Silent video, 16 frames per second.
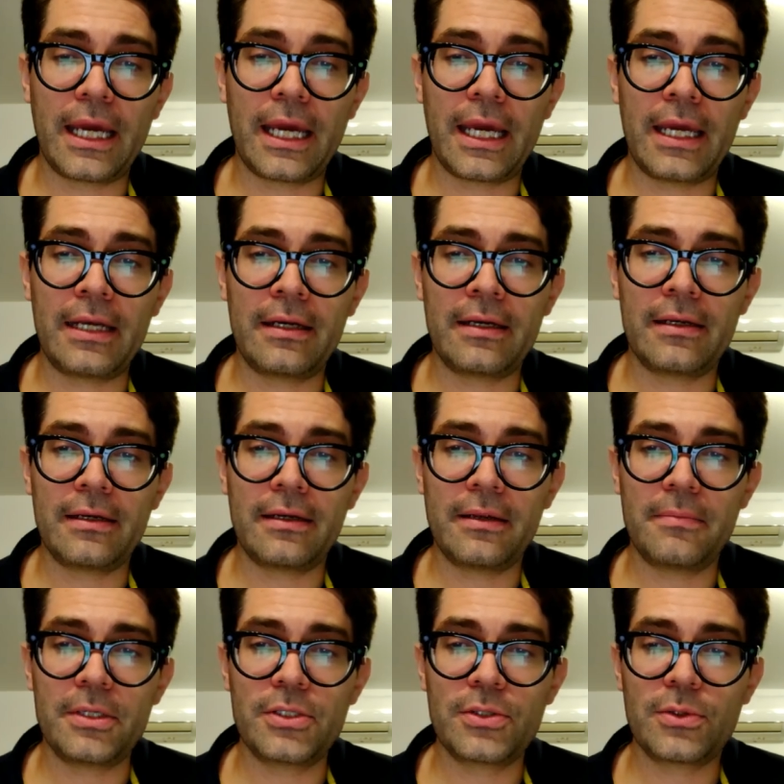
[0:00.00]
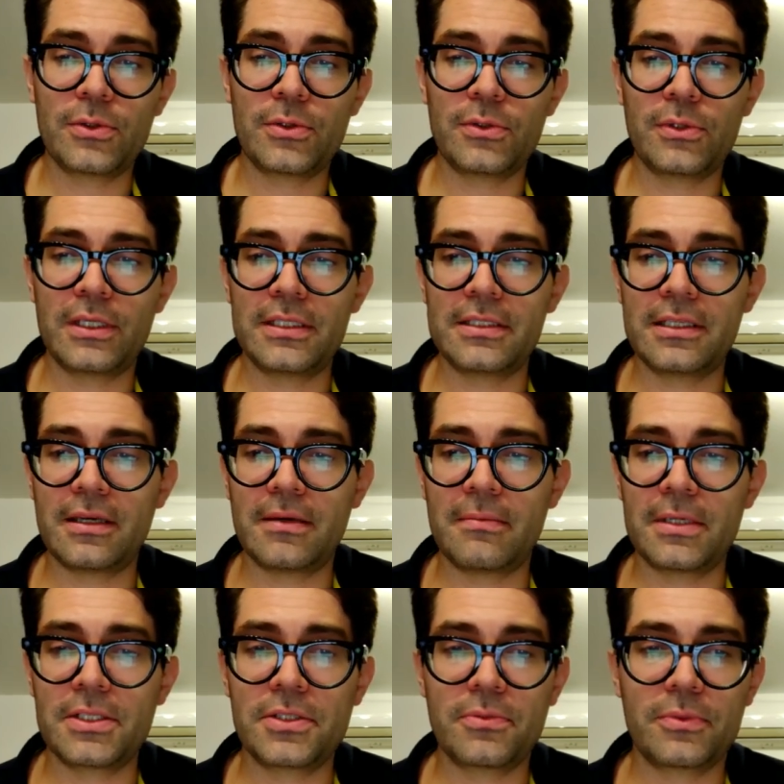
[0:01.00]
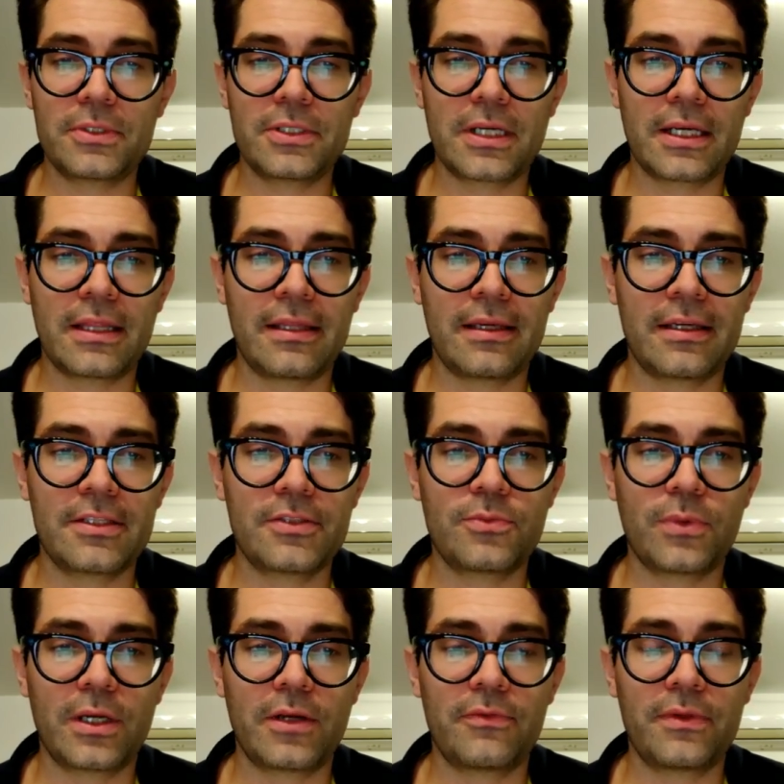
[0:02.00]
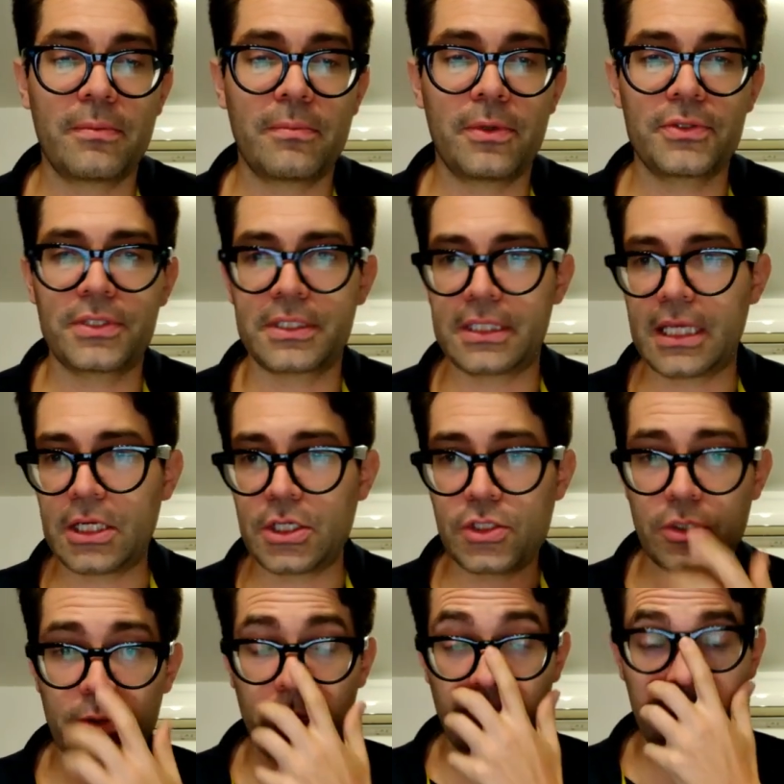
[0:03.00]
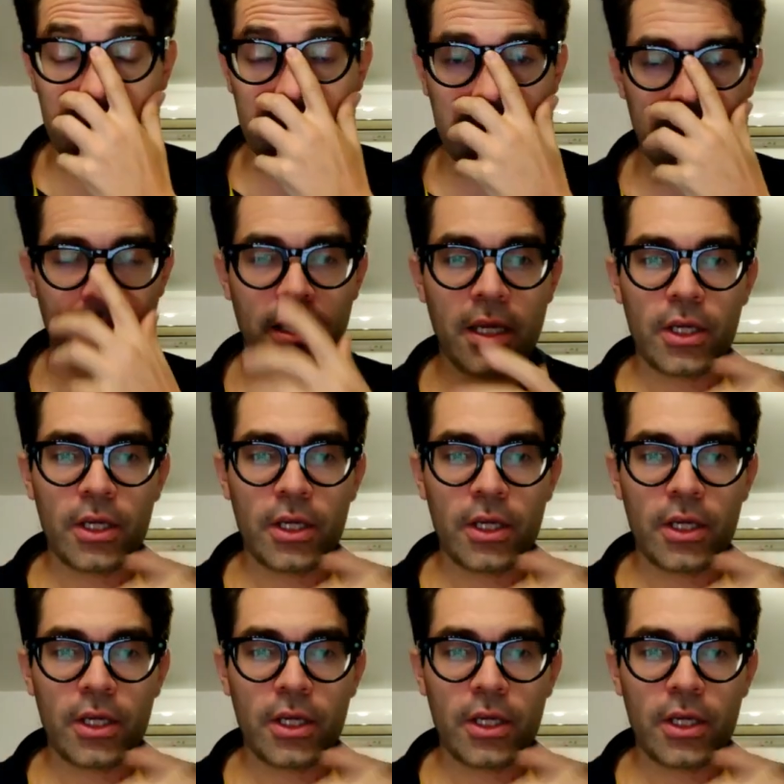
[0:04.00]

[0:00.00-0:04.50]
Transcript: And let me show you this image, which I think is one of the most essential ones.